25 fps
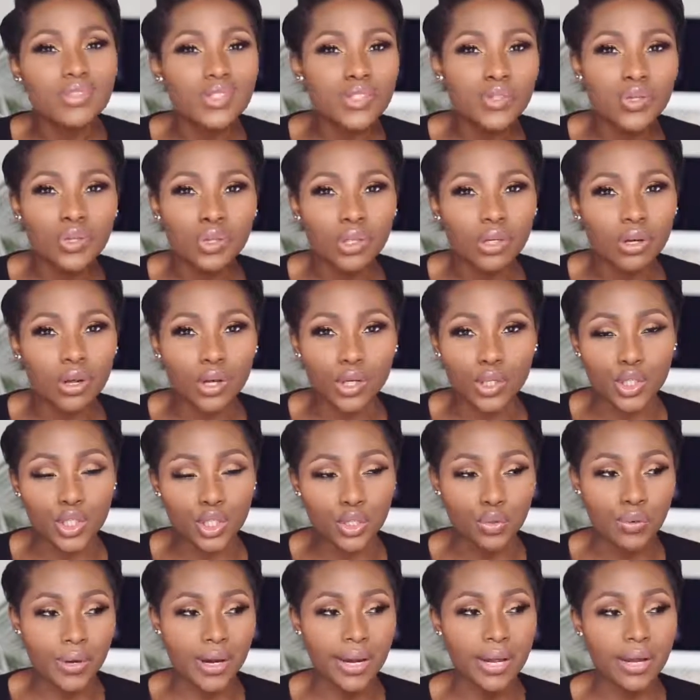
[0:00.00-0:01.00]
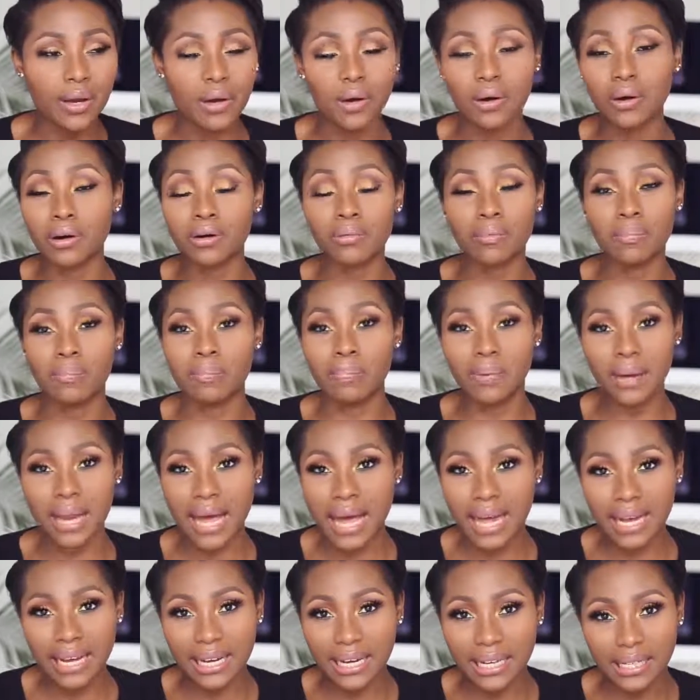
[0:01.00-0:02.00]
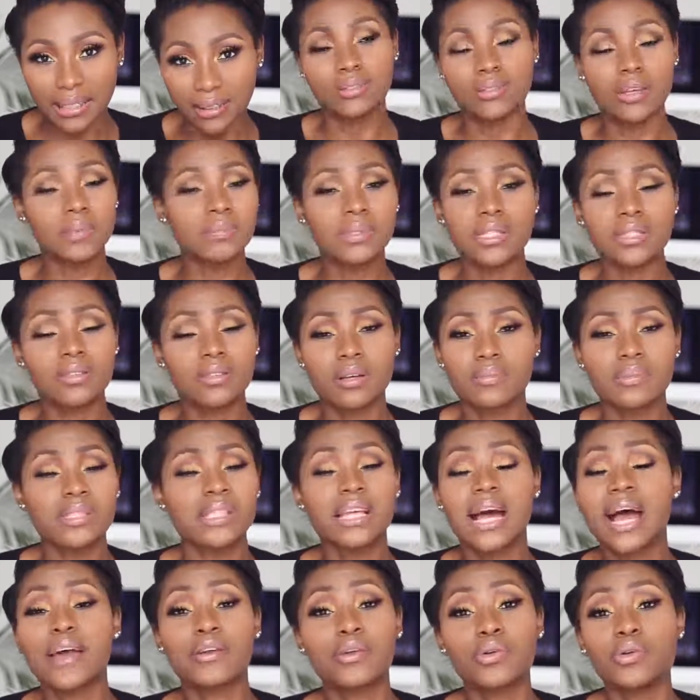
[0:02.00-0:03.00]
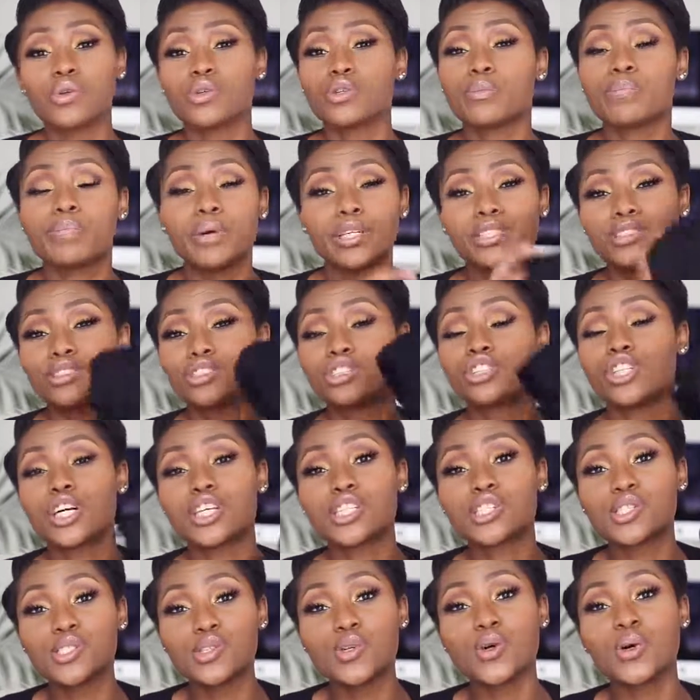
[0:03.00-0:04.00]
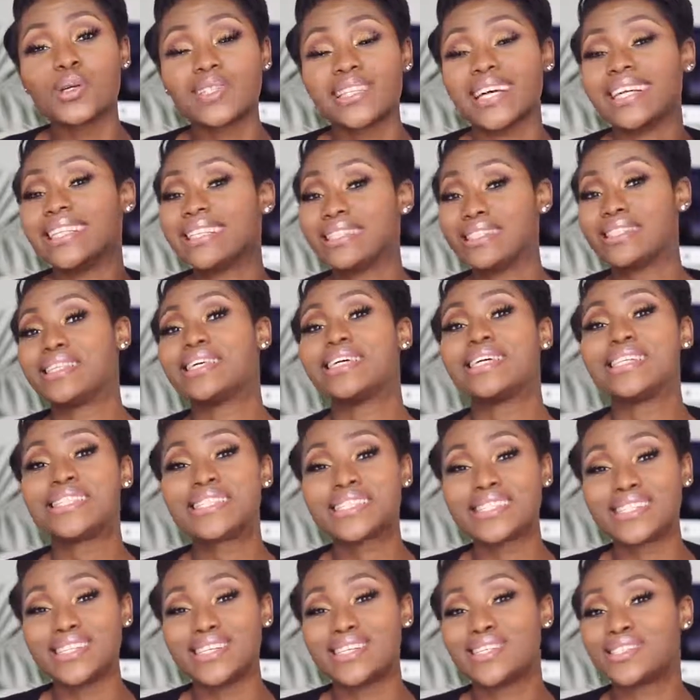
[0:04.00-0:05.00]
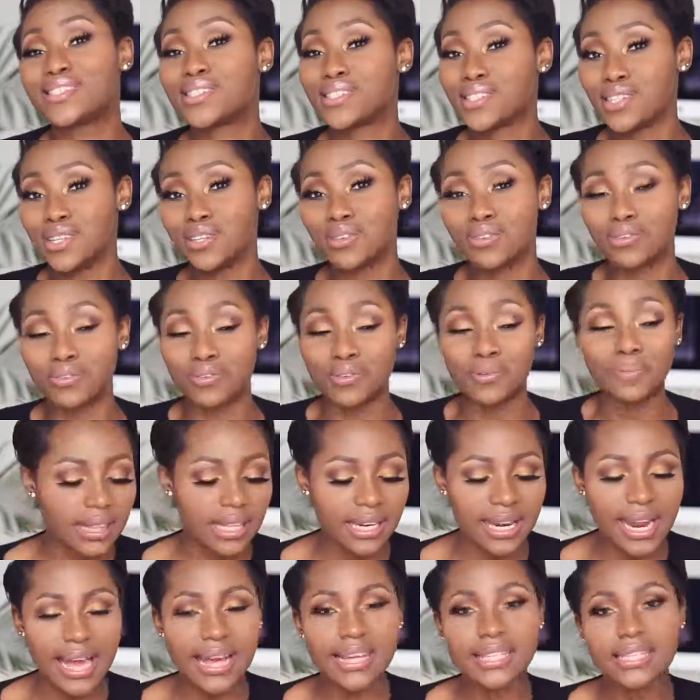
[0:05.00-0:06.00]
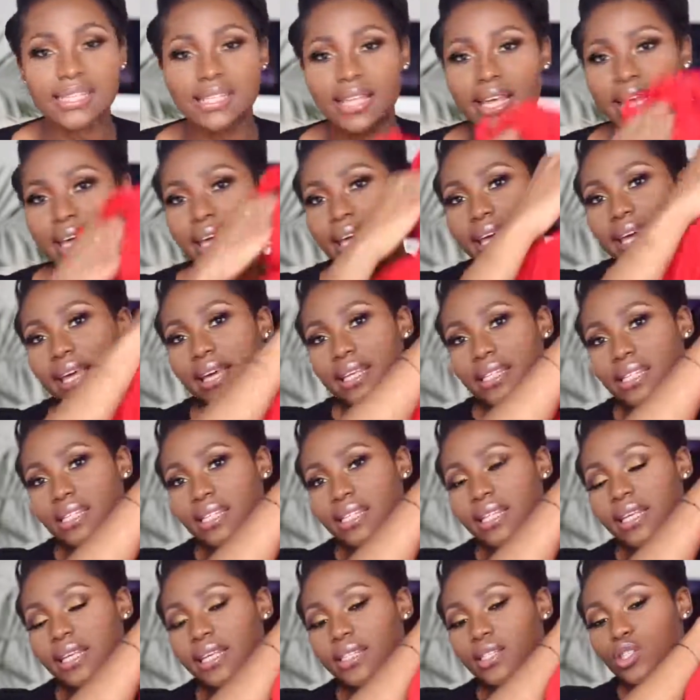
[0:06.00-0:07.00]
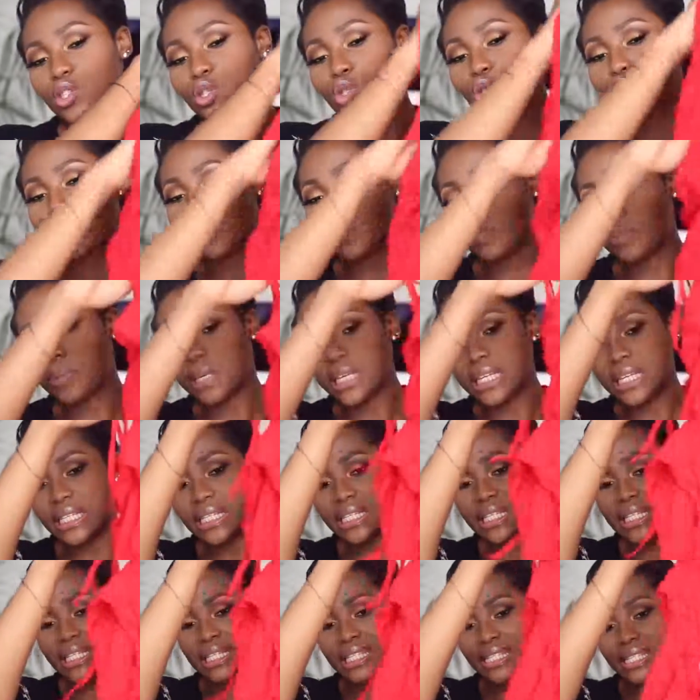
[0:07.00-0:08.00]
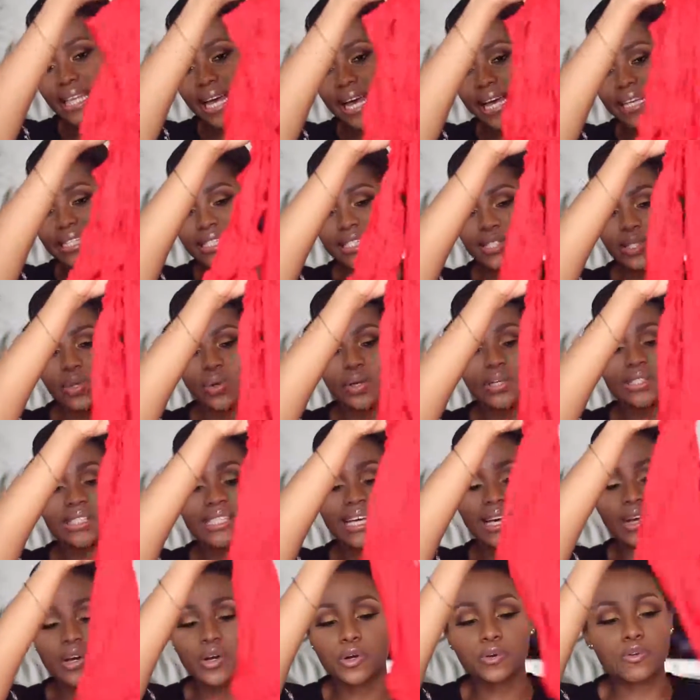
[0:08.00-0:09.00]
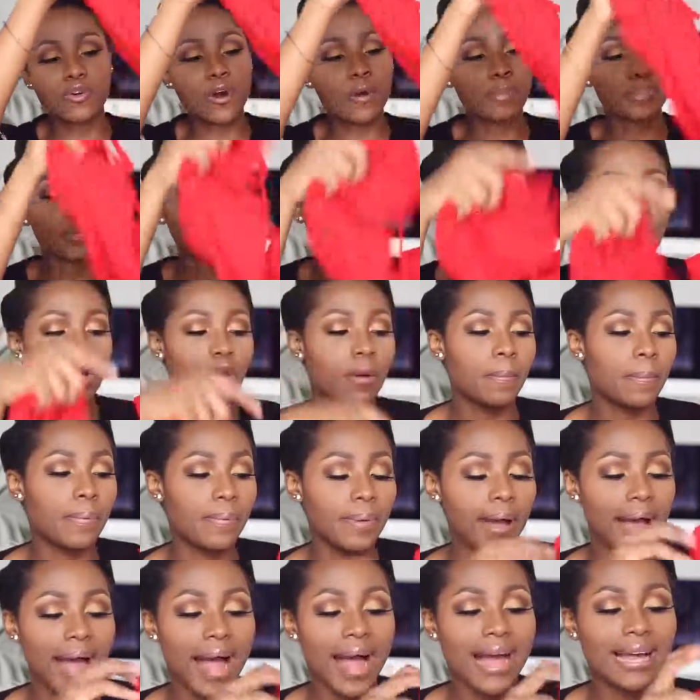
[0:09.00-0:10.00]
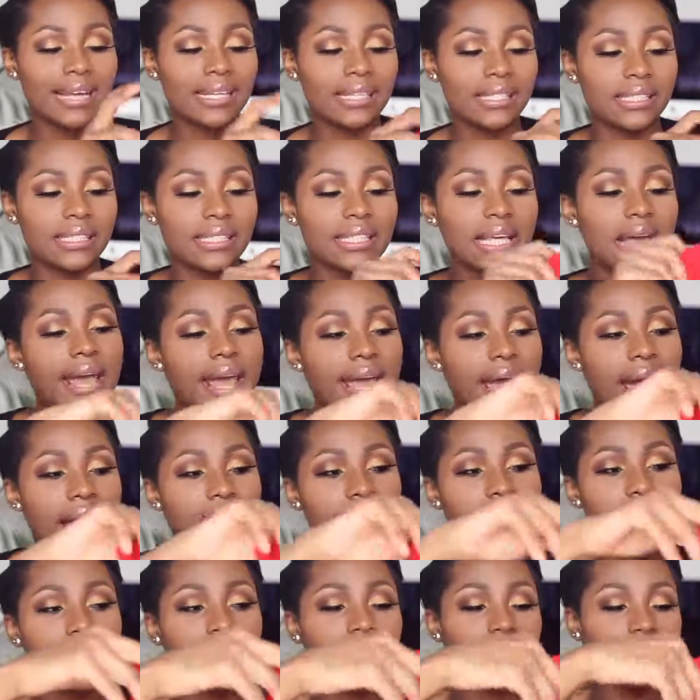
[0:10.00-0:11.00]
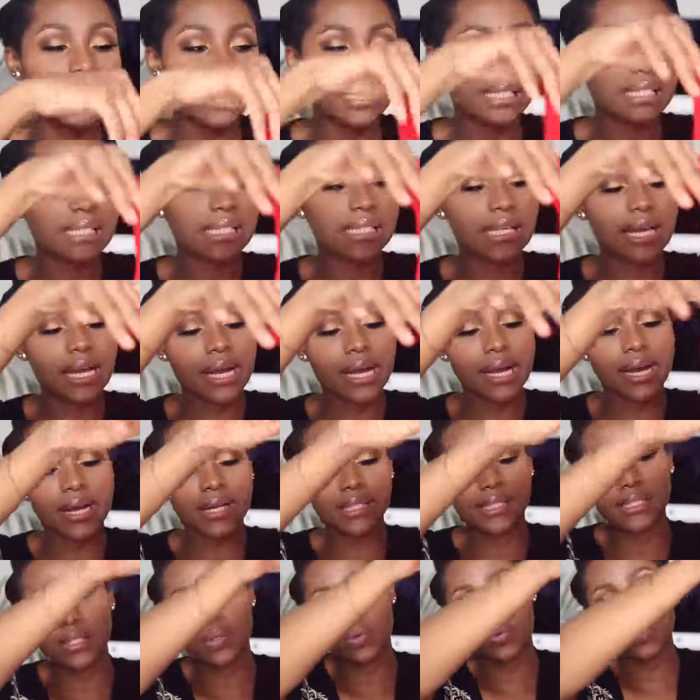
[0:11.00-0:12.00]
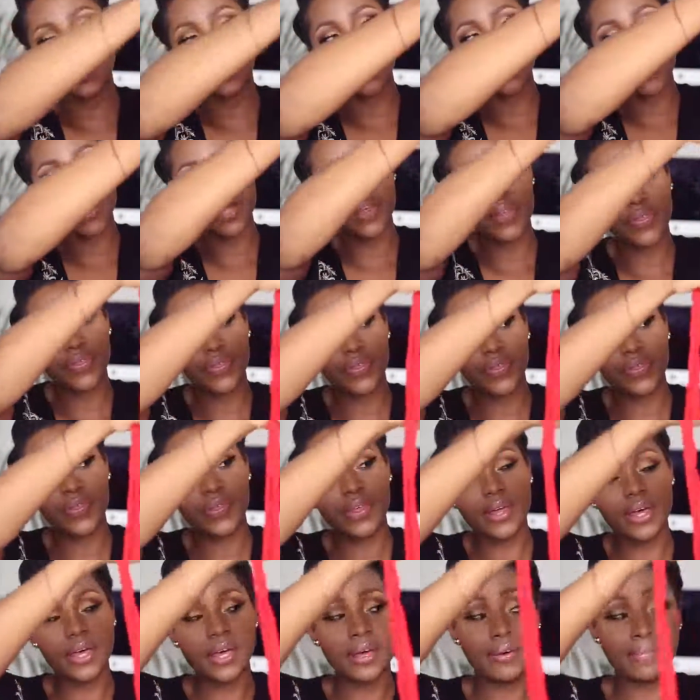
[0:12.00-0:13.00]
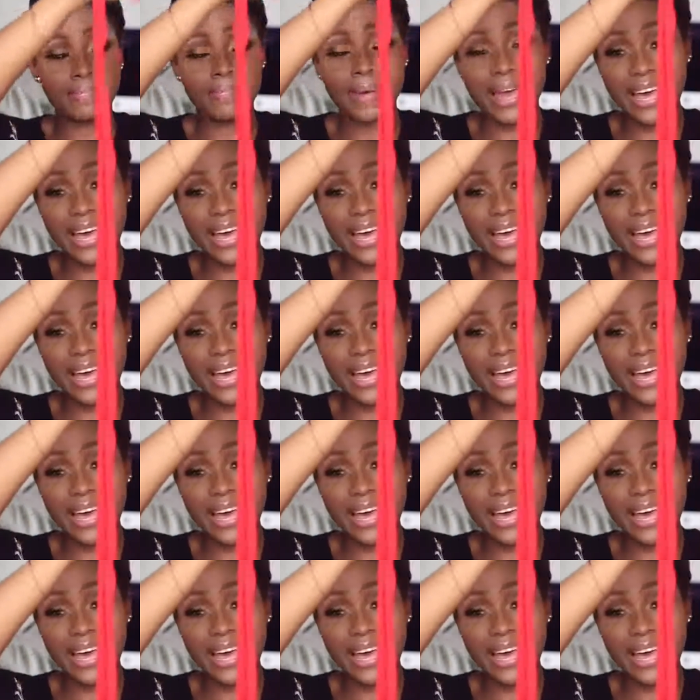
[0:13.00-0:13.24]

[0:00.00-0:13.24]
nude lingerie or black something, I don't know, but just know that this is see-through. The next thing is this two-piece set. So it's like a crop top and a high-waisted skirt with a